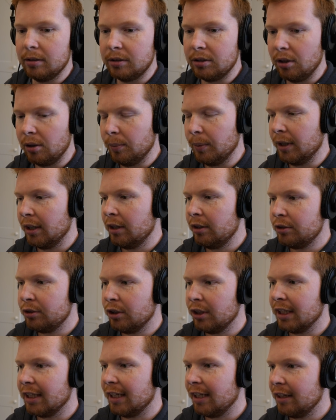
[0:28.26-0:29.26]
So we're going to
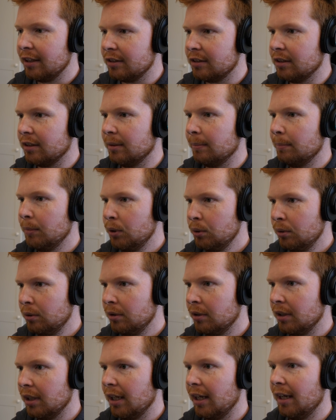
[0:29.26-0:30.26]
try get to the
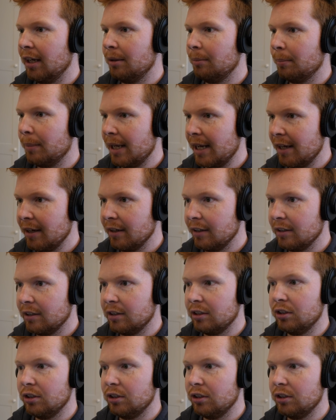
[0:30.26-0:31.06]
moon and back